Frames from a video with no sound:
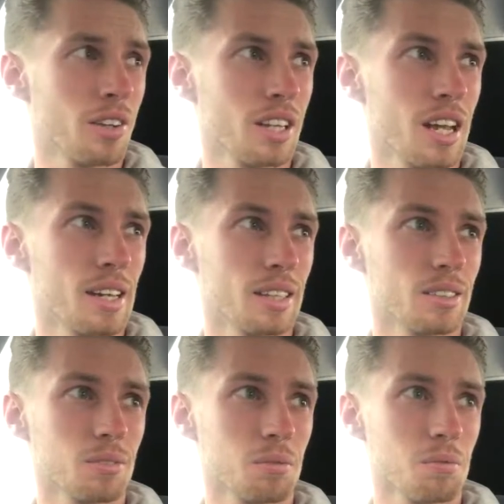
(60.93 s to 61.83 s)
they're like,
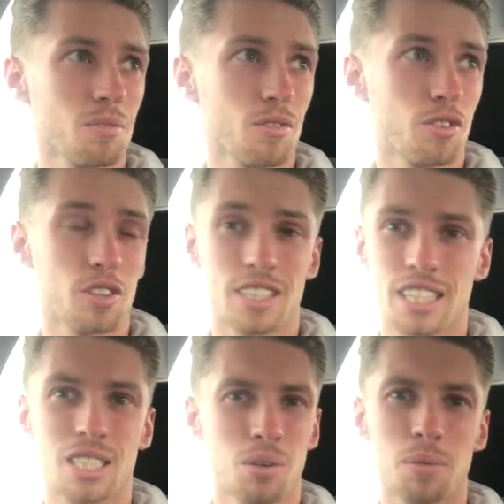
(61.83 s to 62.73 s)
for a
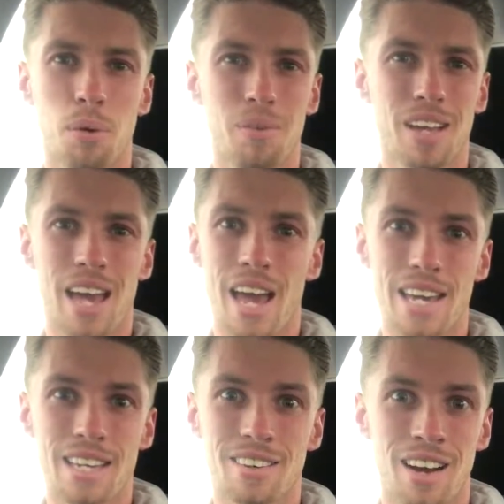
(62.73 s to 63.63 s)
decent one, they're probably like
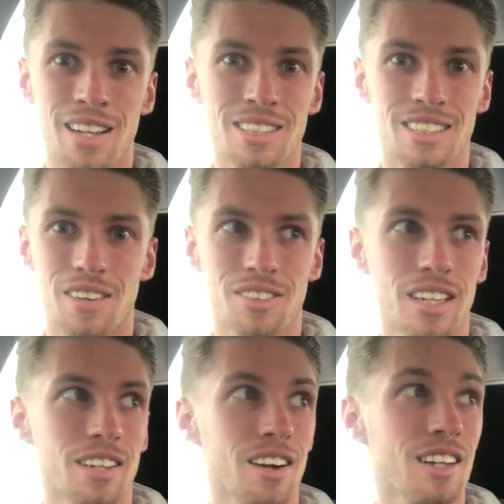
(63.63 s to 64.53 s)
8 grand, 7,
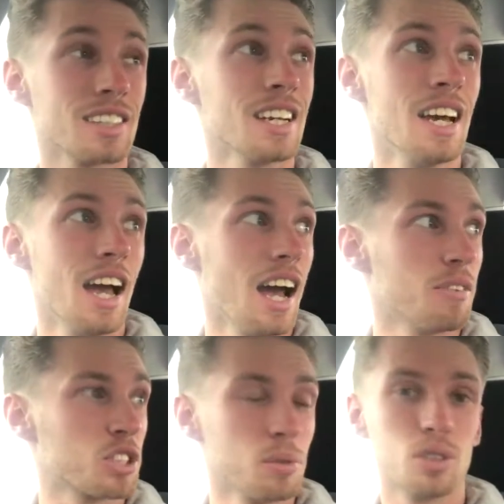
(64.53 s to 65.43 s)
8 grand.
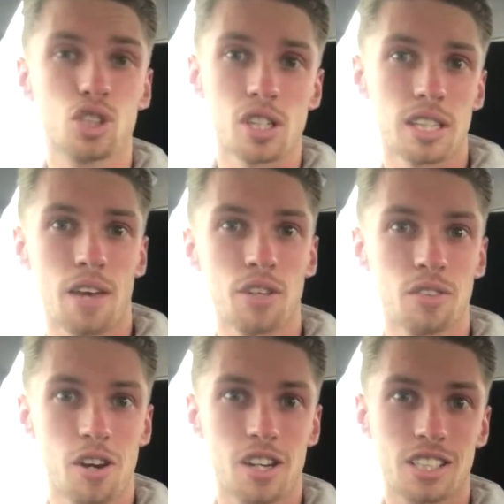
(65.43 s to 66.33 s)
And someone who's just left
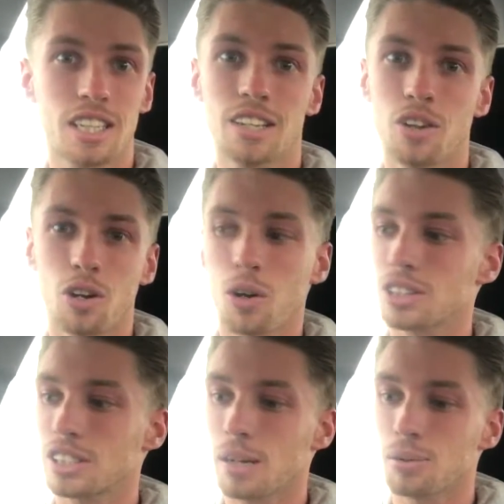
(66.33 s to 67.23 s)
university and not got a
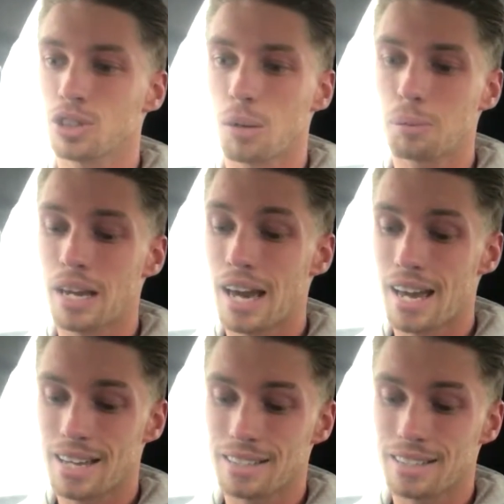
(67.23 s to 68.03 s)
stable job yet,